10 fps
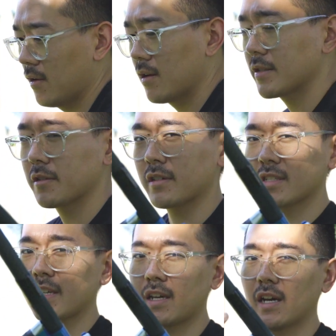As you can
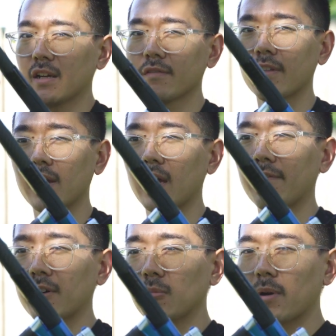see, I have the
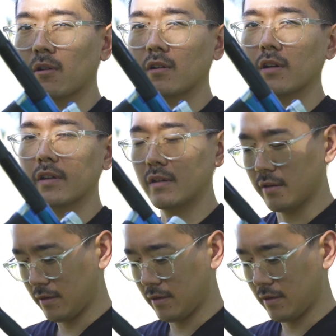FL barrel on it.